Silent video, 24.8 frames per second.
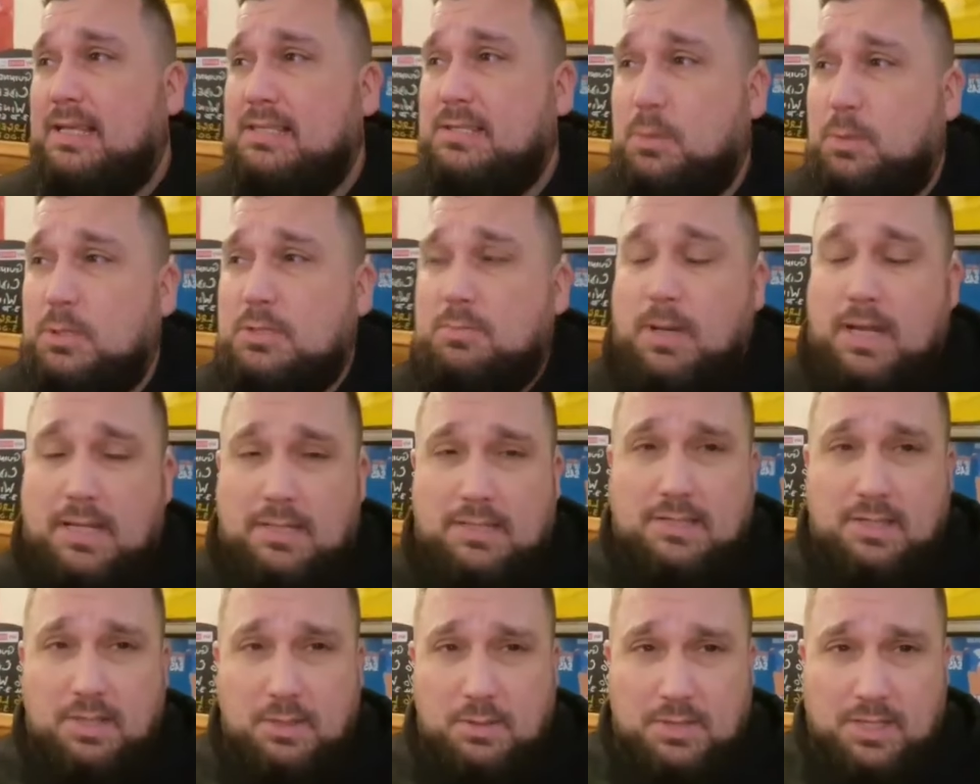They sort of split
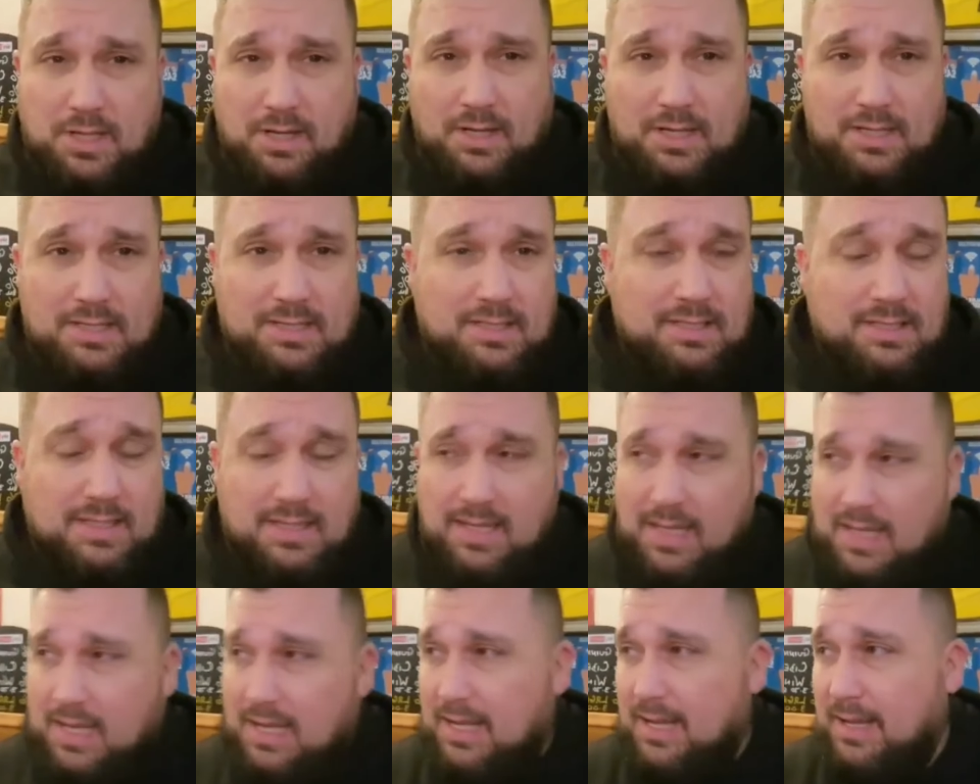into two sides.
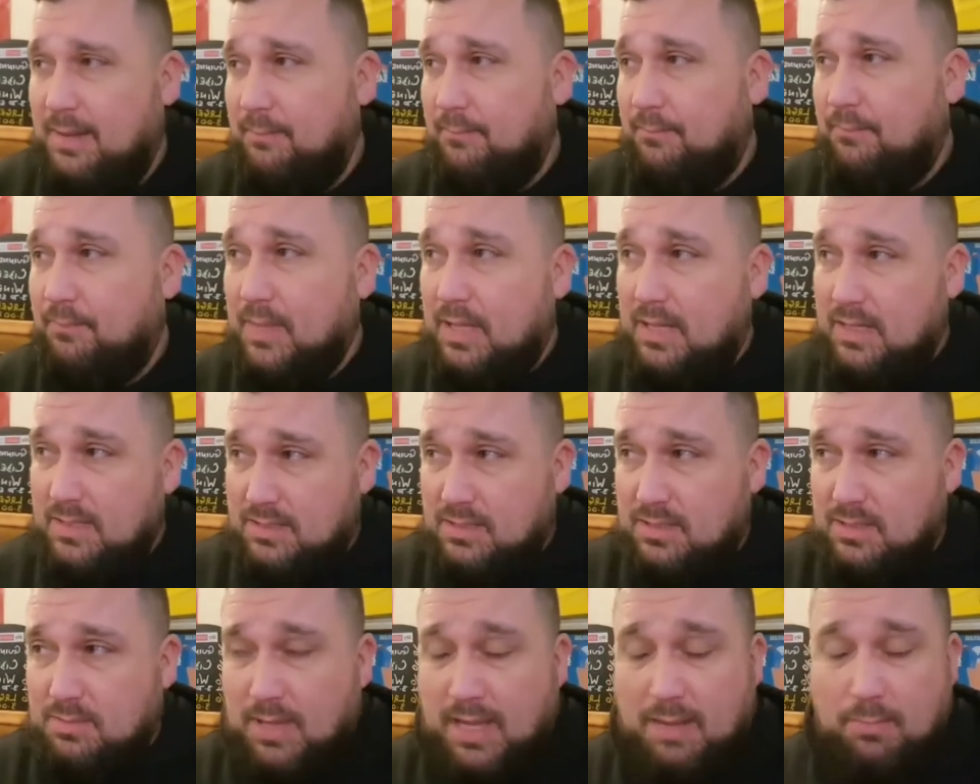Got
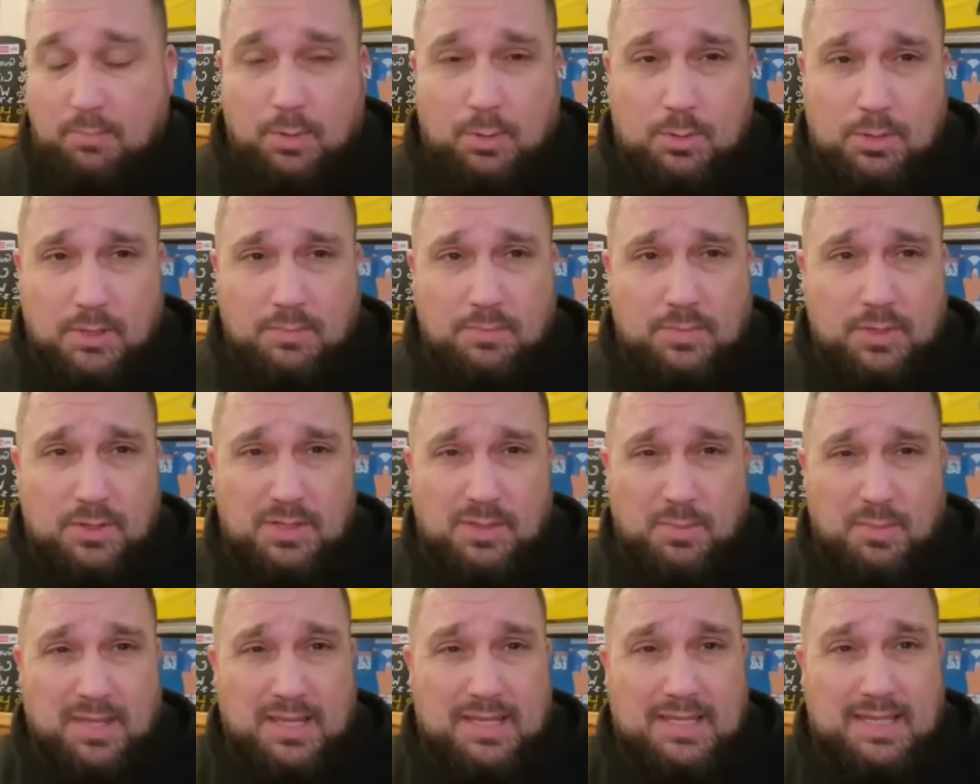some handfuls on, got
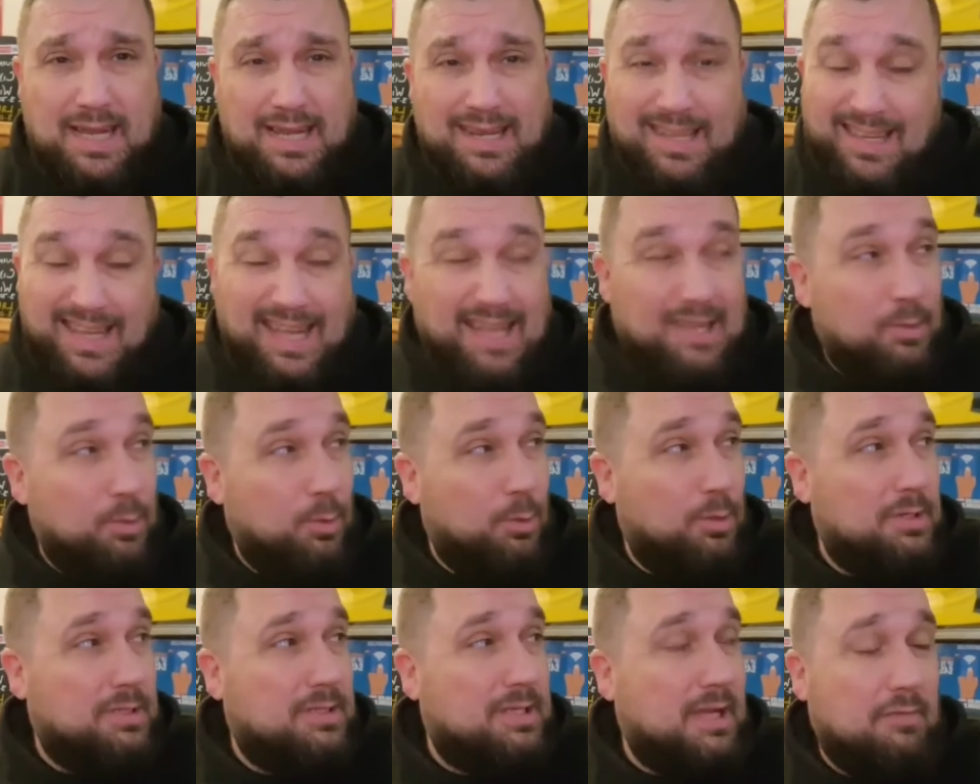Timothy Taylor,
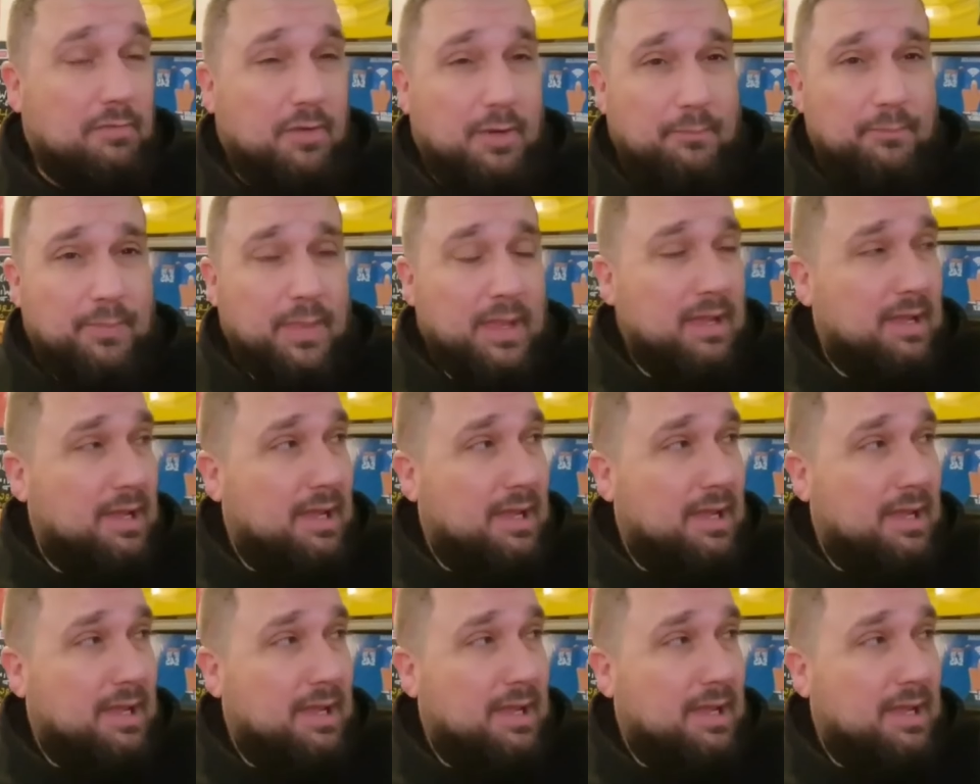landlord and stuff on.